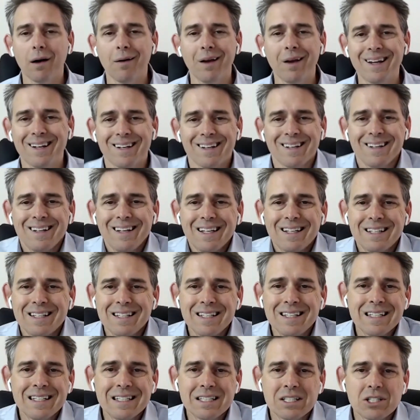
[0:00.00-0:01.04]
it
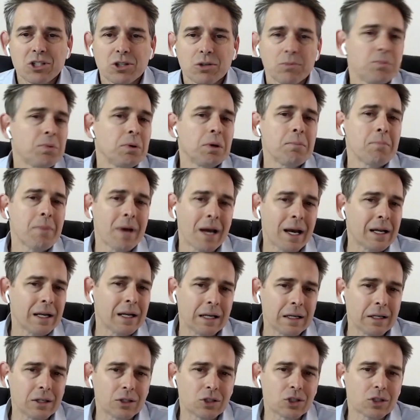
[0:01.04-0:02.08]
needs to be
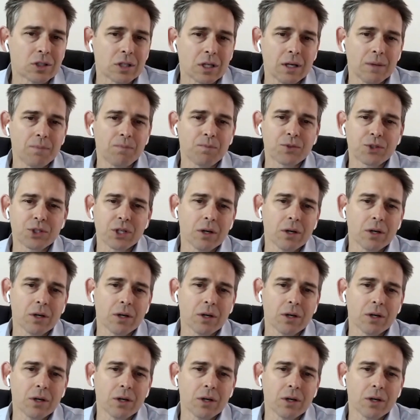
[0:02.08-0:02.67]
managed. And so,